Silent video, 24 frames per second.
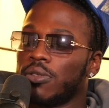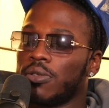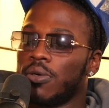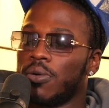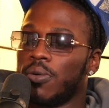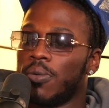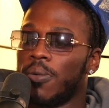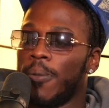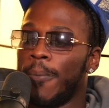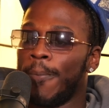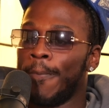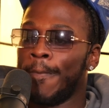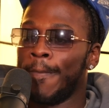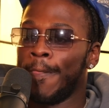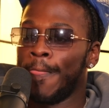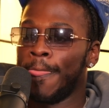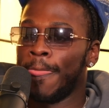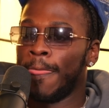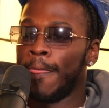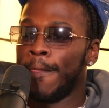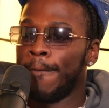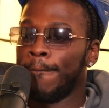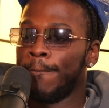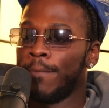So
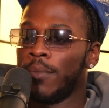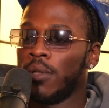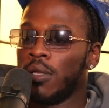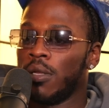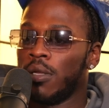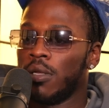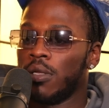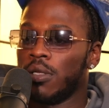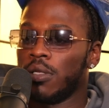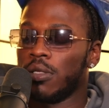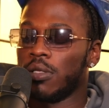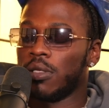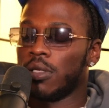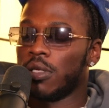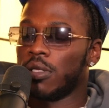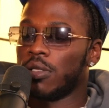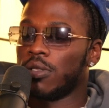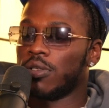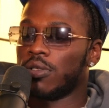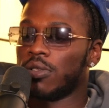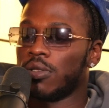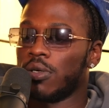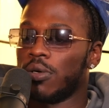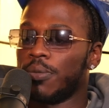yeah,
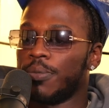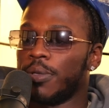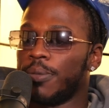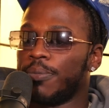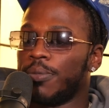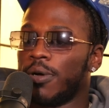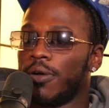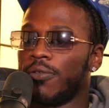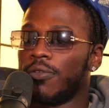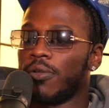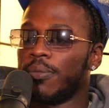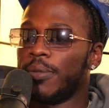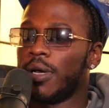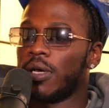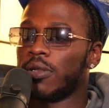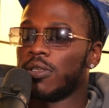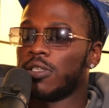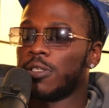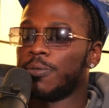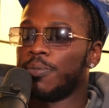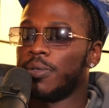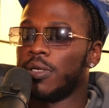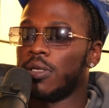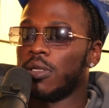just don't be bothered about
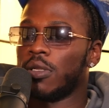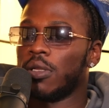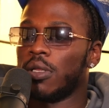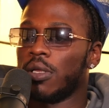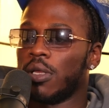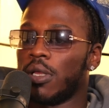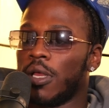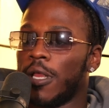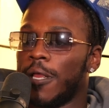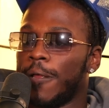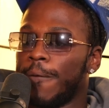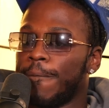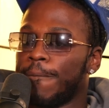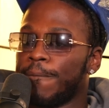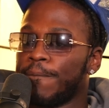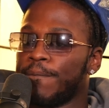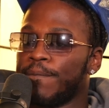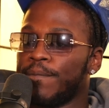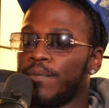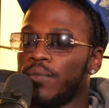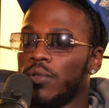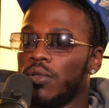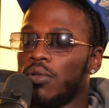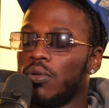the speed of the game.
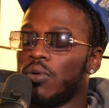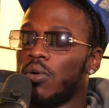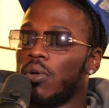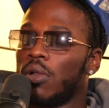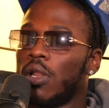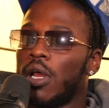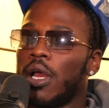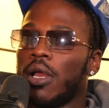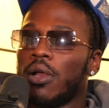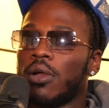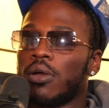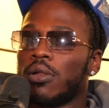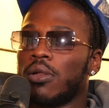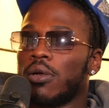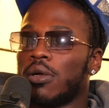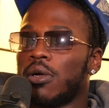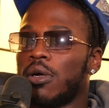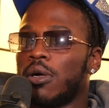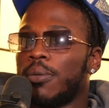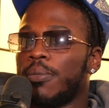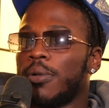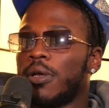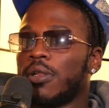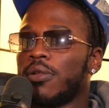Your light gonna
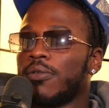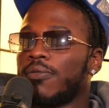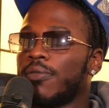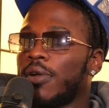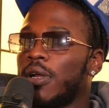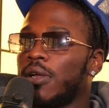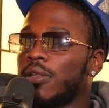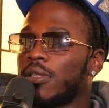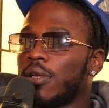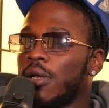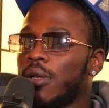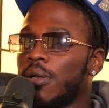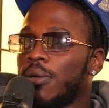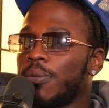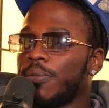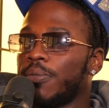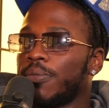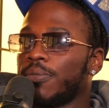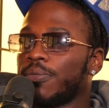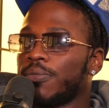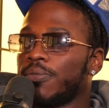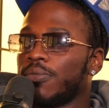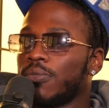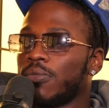come at the right time.
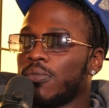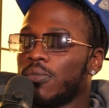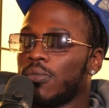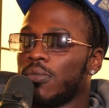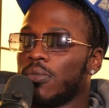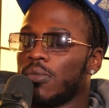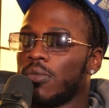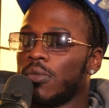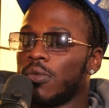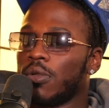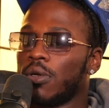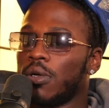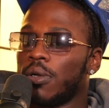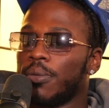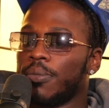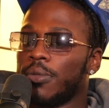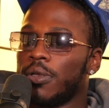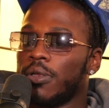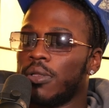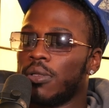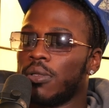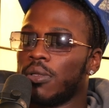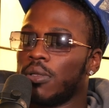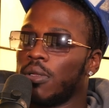You know what I
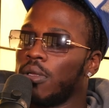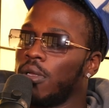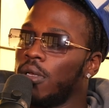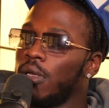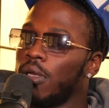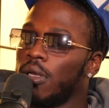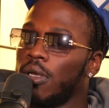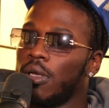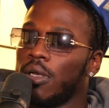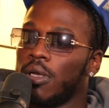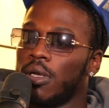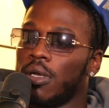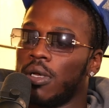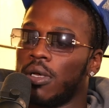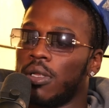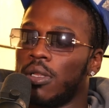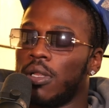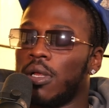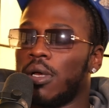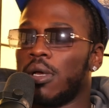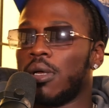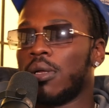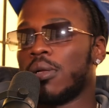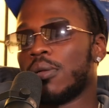mean?
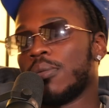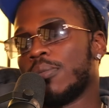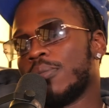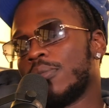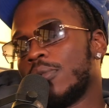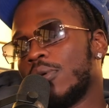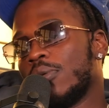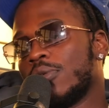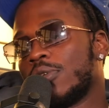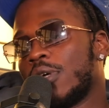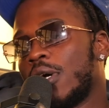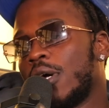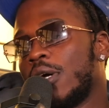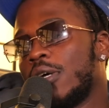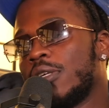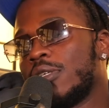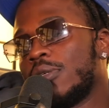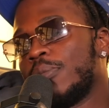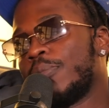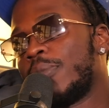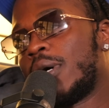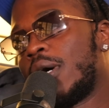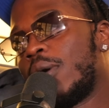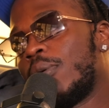Like, most high
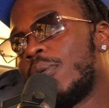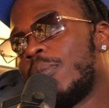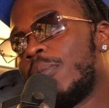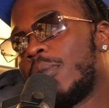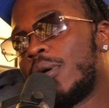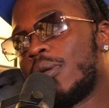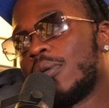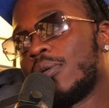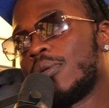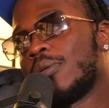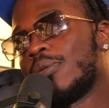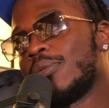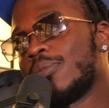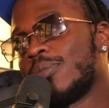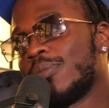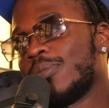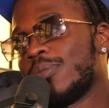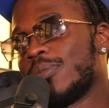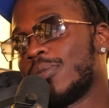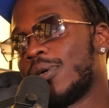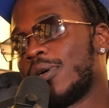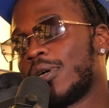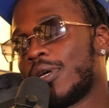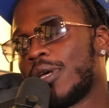is power, man,
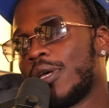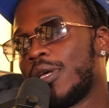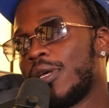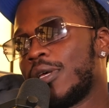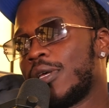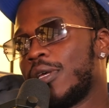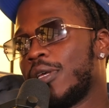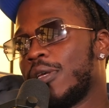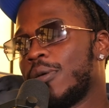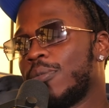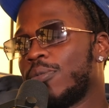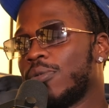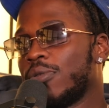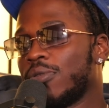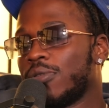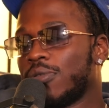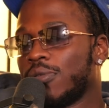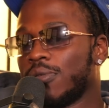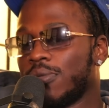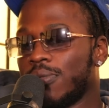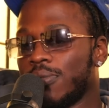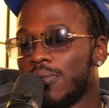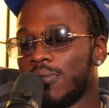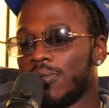not
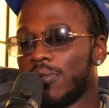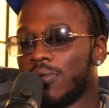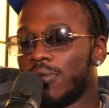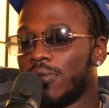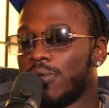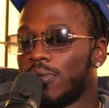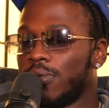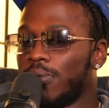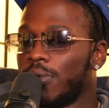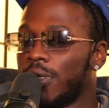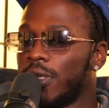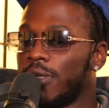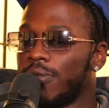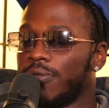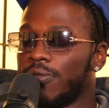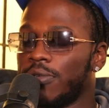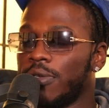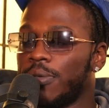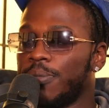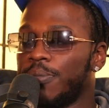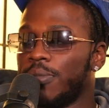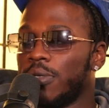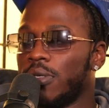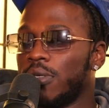gatekeepers or
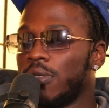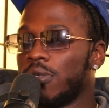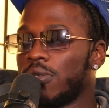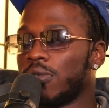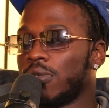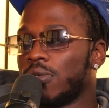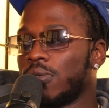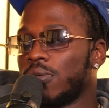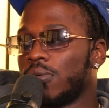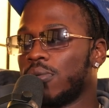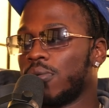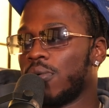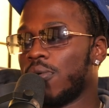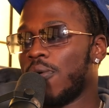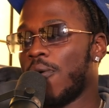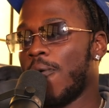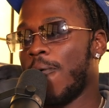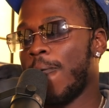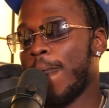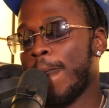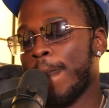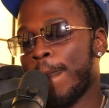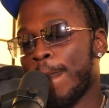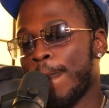whatever it be. So
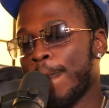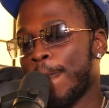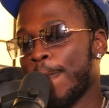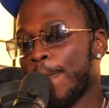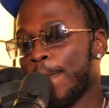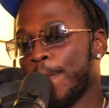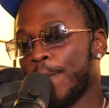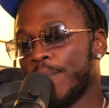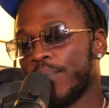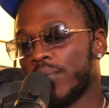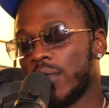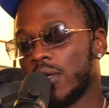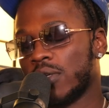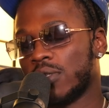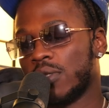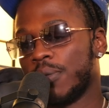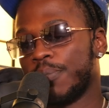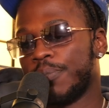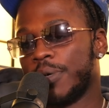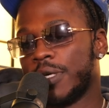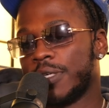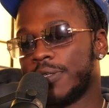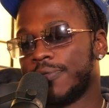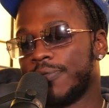that's
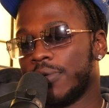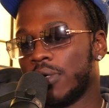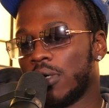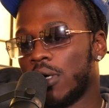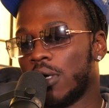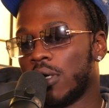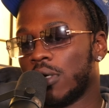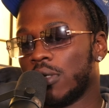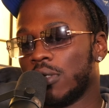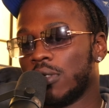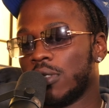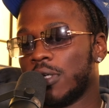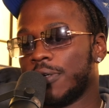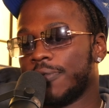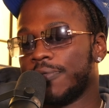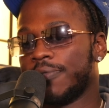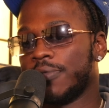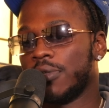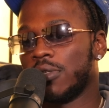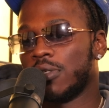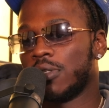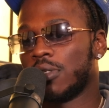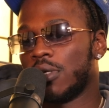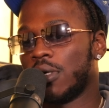the best thing I can
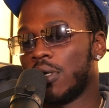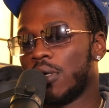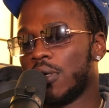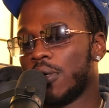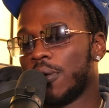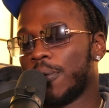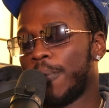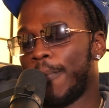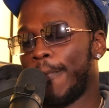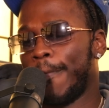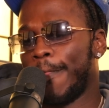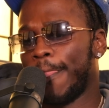definitely say.